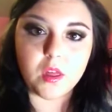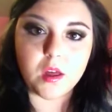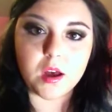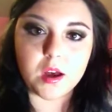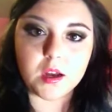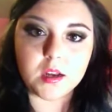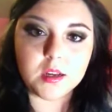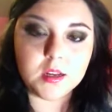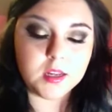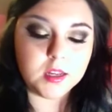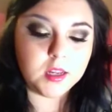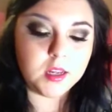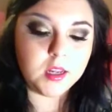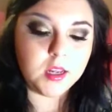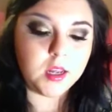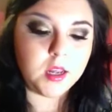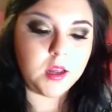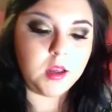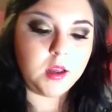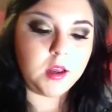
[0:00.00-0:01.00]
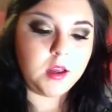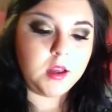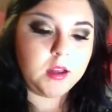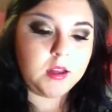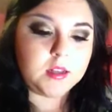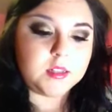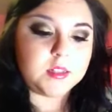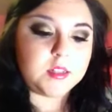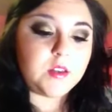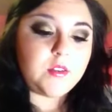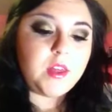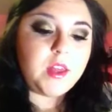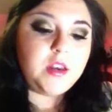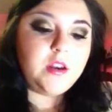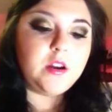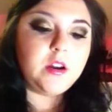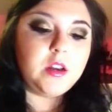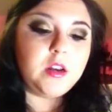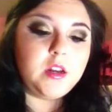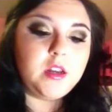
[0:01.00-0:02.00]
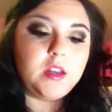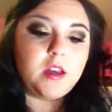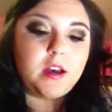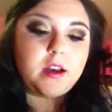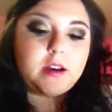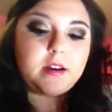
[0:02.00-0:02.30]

long. So then you're going to,